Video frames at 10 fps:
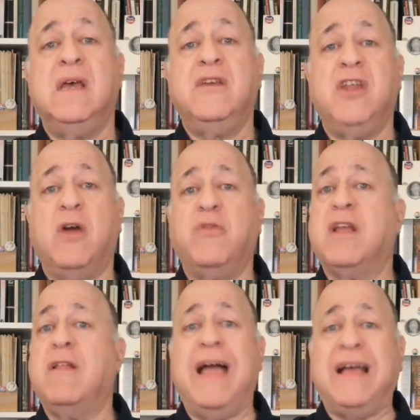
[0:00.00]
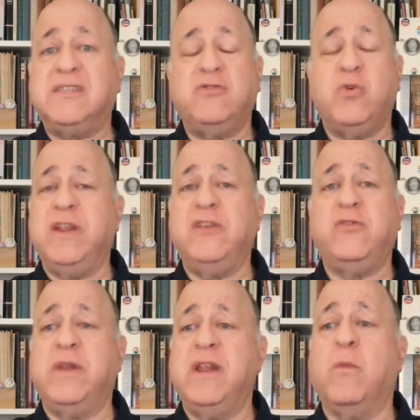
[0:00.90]
the class of
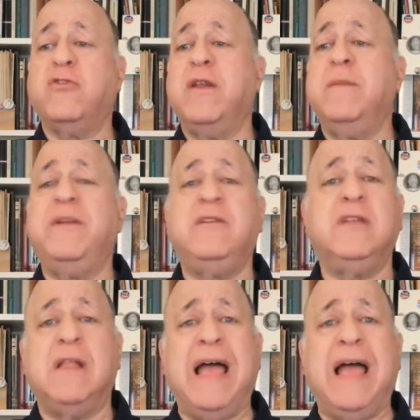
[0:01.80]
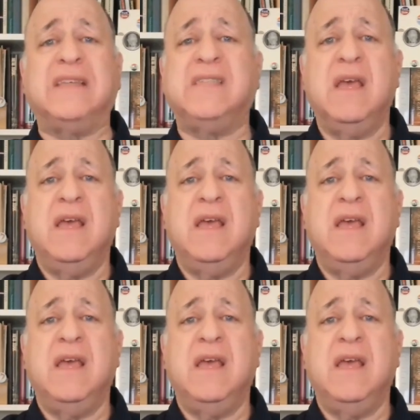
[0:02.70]
2029. We're trying to build a class,